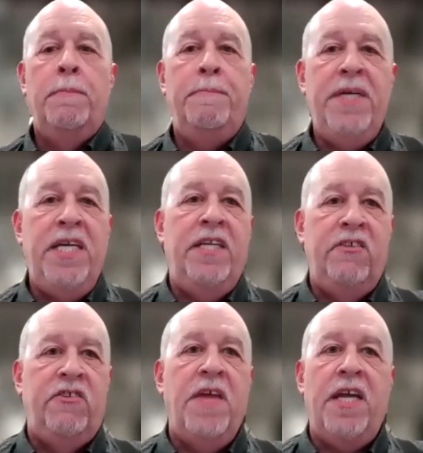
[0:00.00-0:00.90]

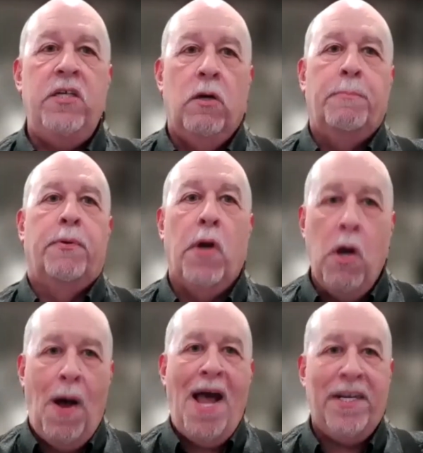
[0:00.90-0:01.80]
means that you're
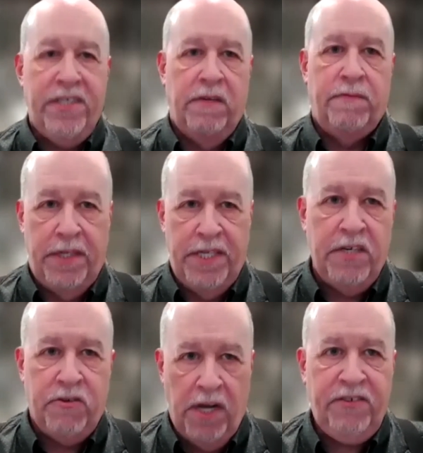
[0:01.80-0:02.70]
proactively
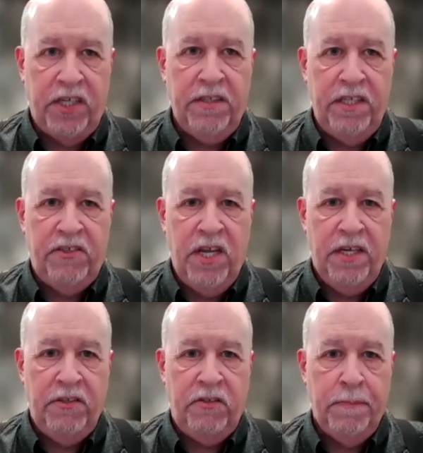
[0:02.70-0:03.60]
addressing these
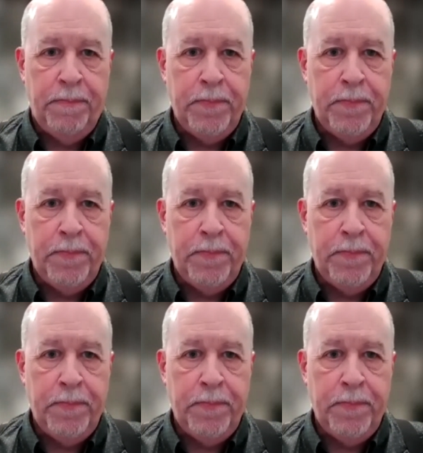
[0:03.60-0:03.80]
things